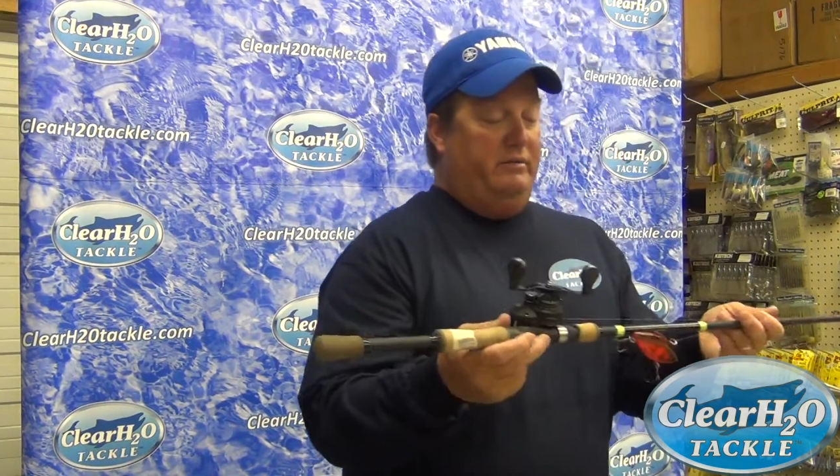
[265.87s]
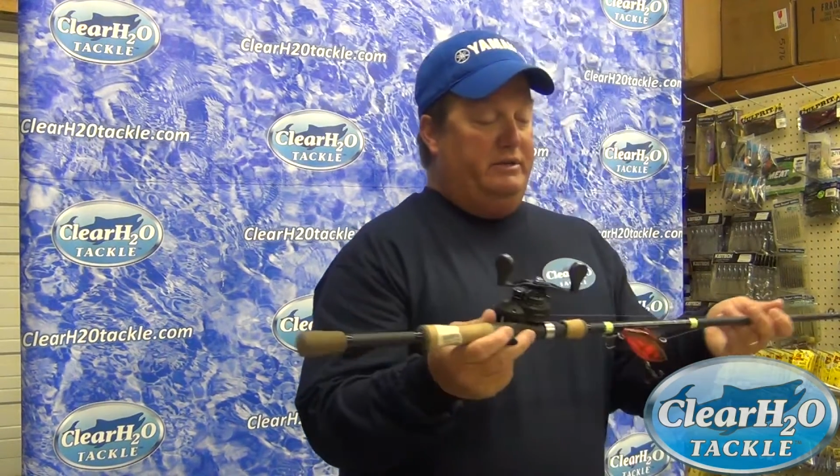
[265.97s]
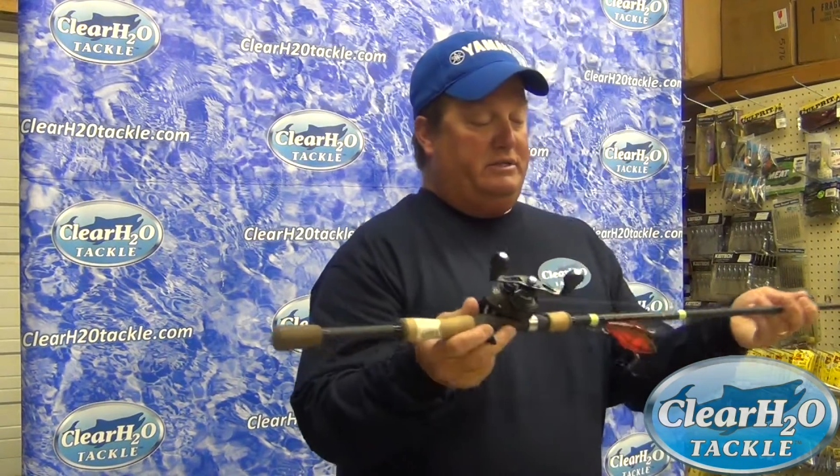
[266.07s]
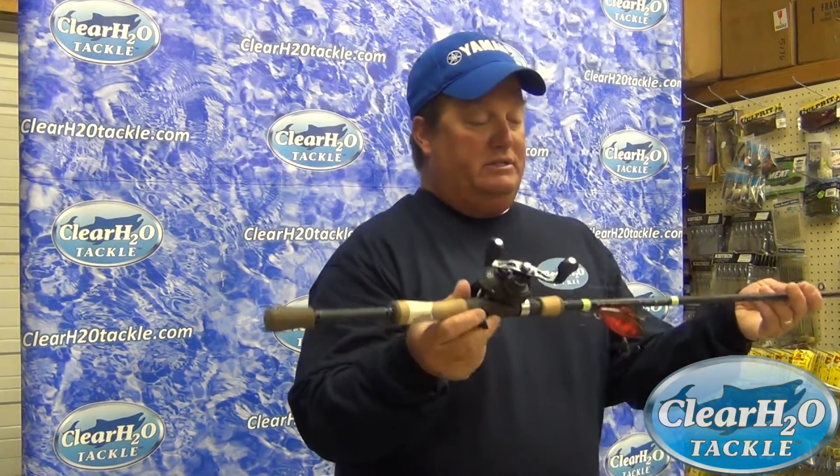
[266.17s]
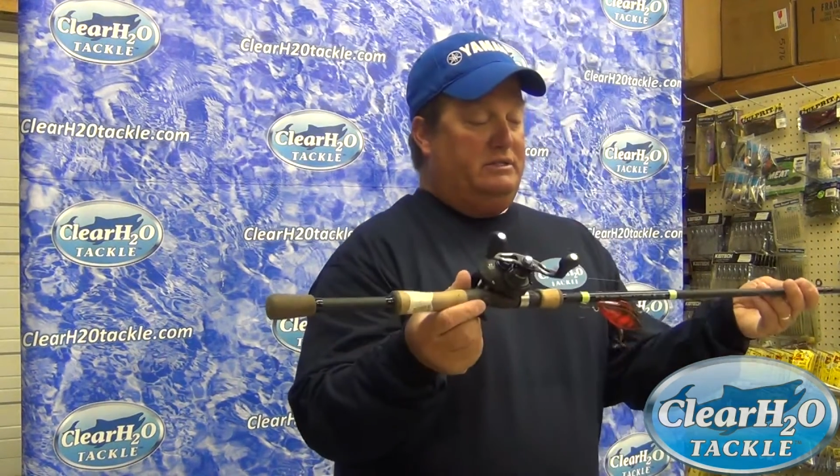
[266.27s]

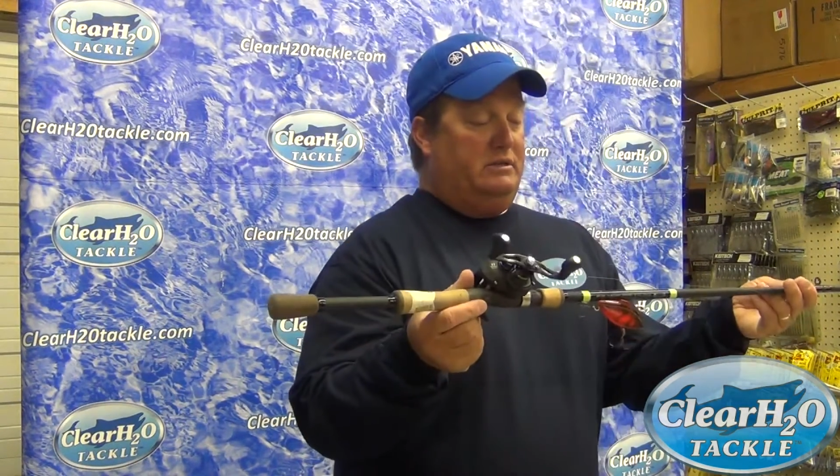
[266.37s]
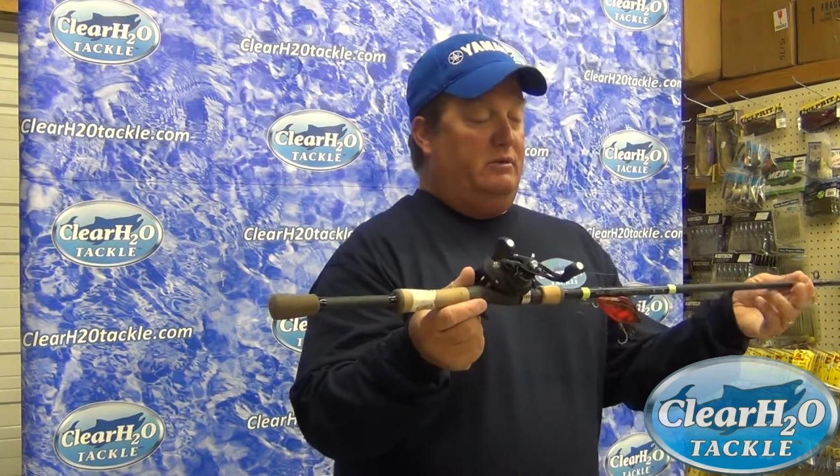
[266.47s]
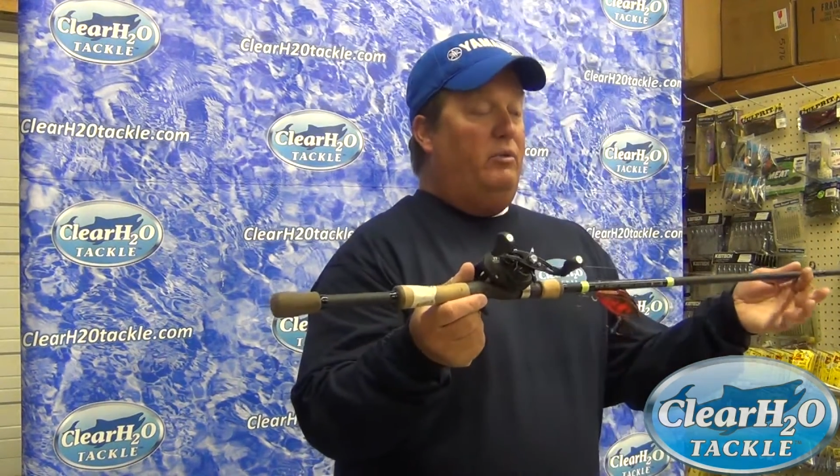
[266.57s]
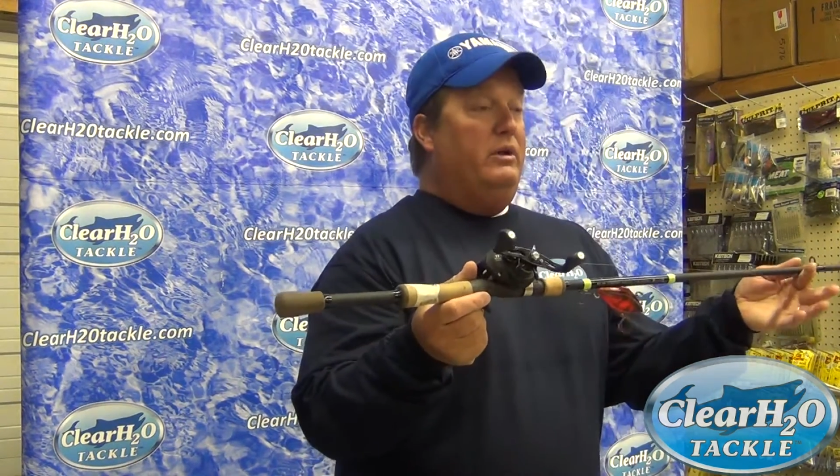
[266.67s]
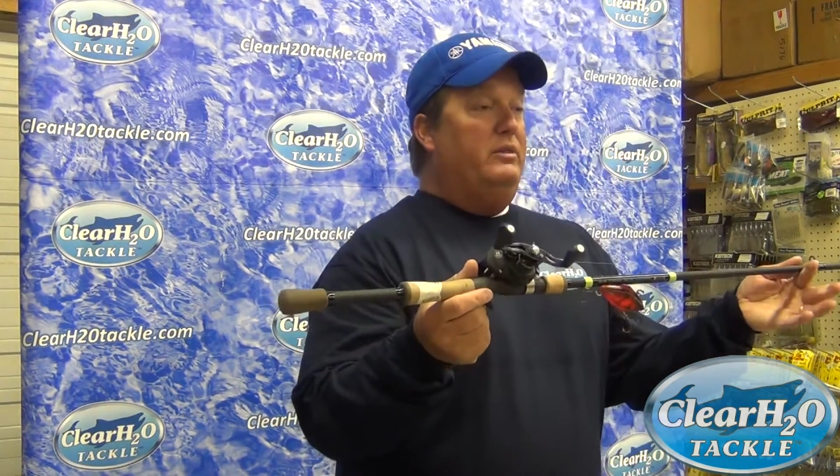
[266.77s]
This is
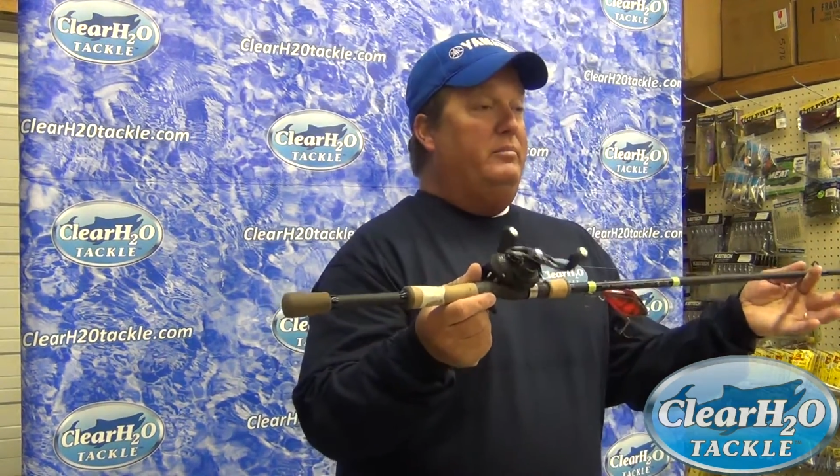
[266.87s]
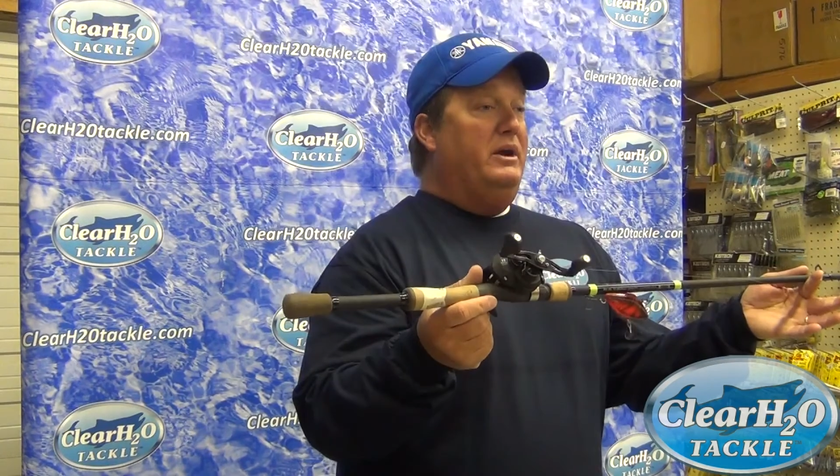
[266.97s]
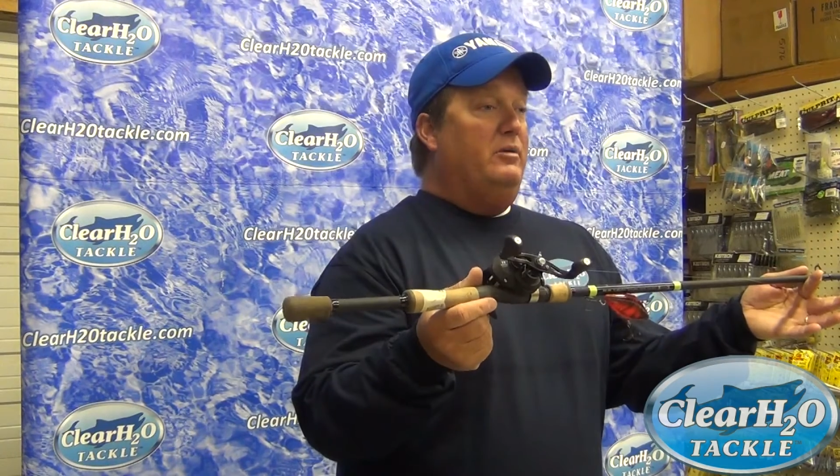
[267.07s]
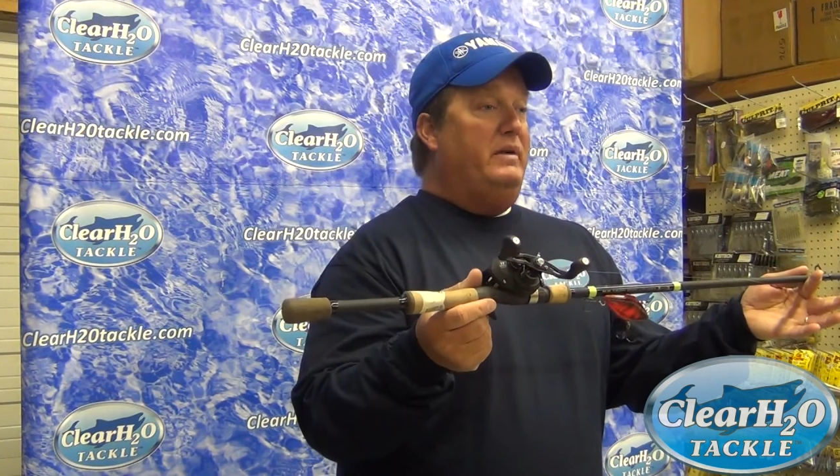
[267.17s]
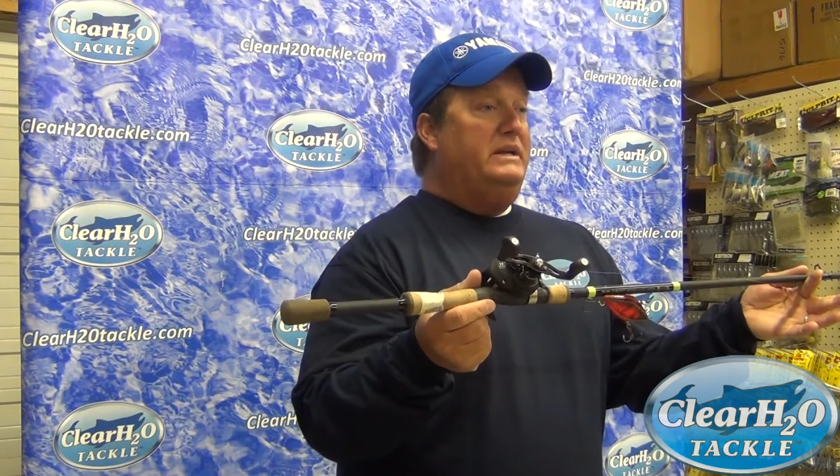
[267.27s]
one of the
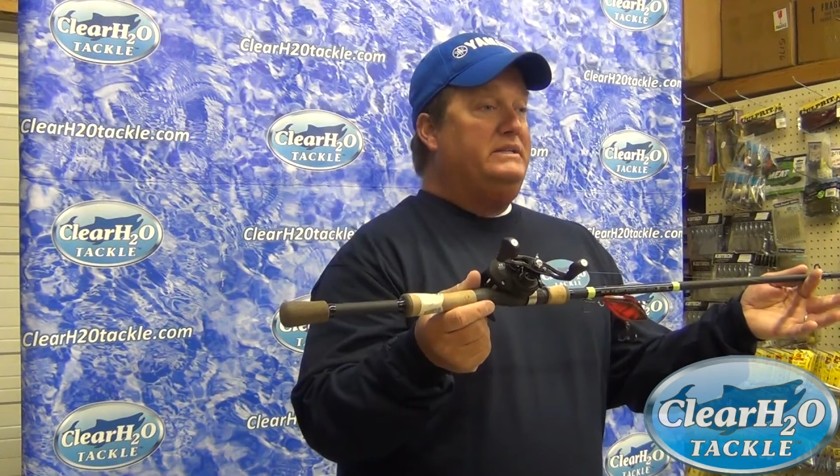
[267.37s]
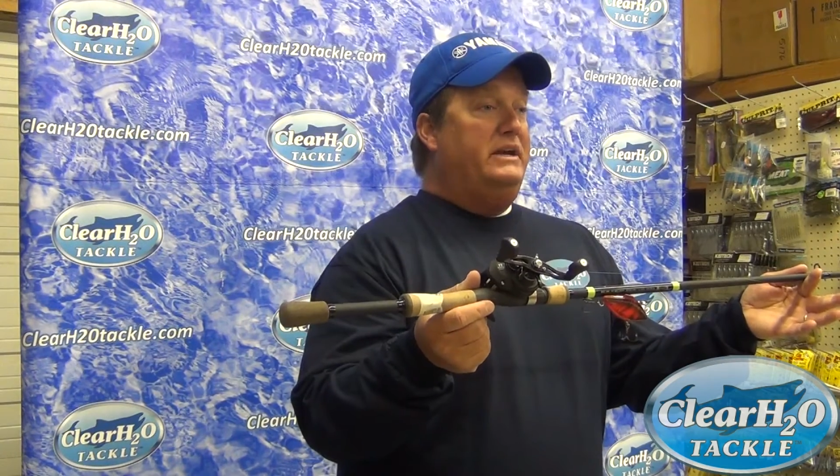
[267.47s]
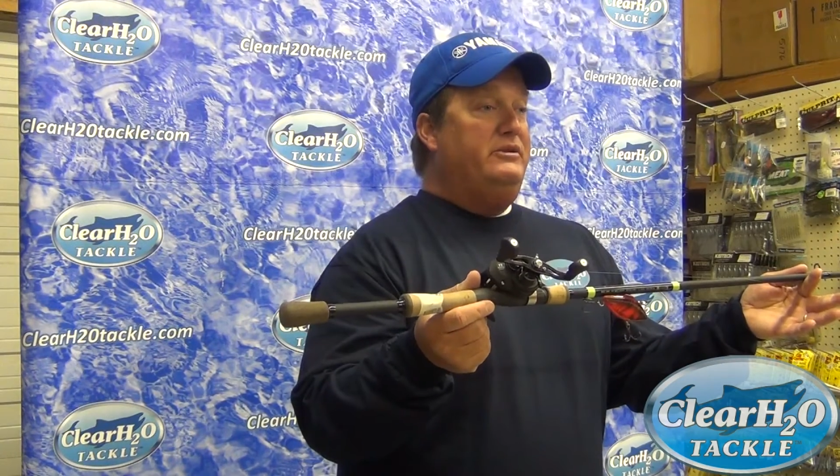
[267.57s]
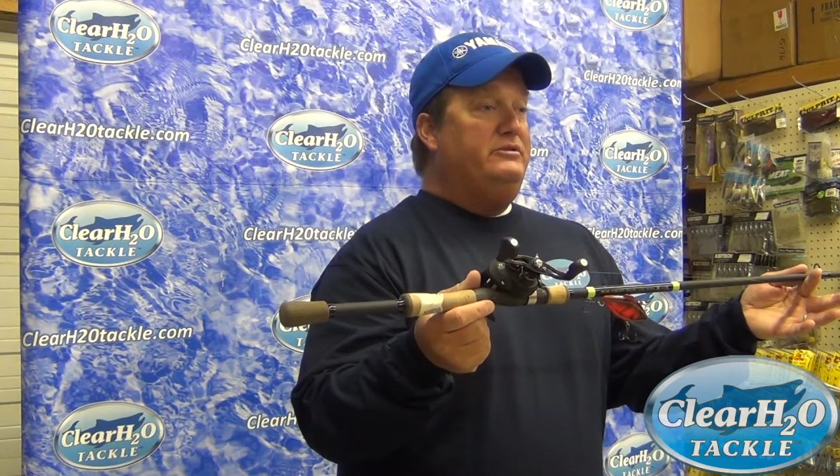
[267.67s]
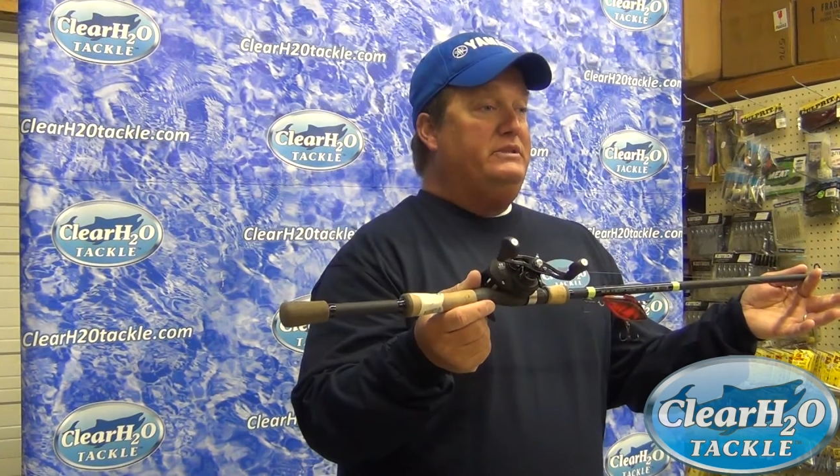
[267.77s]
bigger baits I
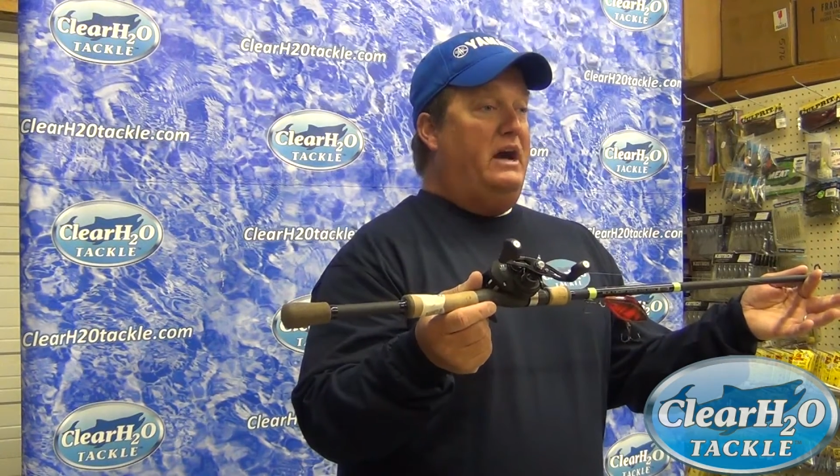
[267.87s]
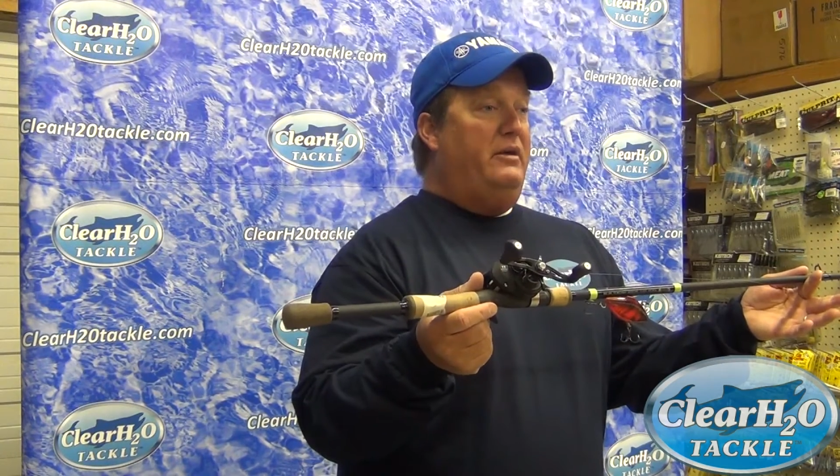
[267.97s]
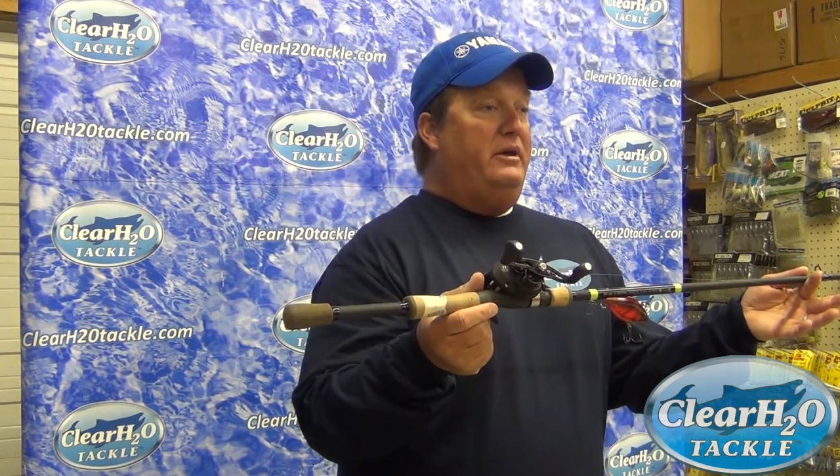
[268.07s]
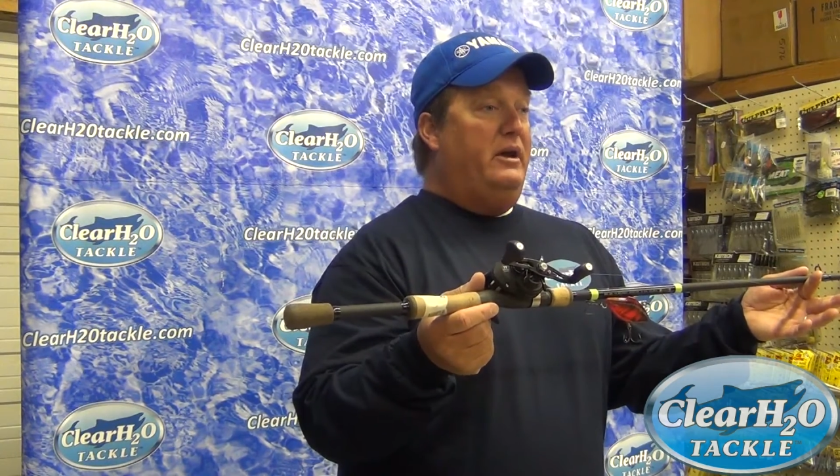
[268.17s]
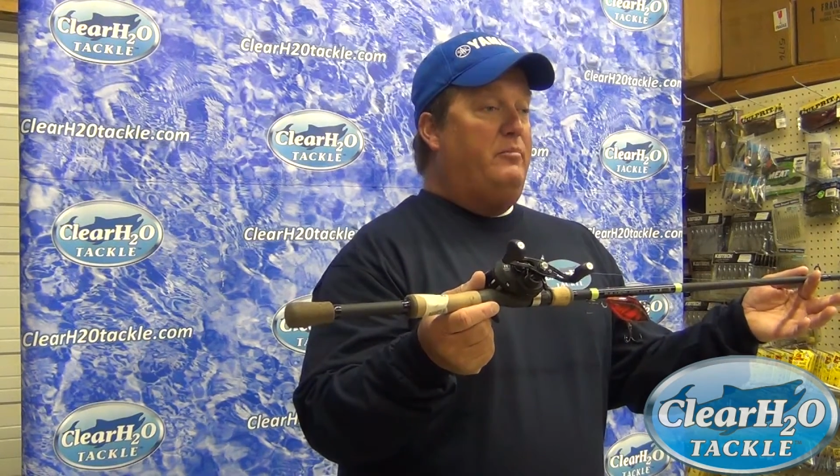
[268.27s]
use down there.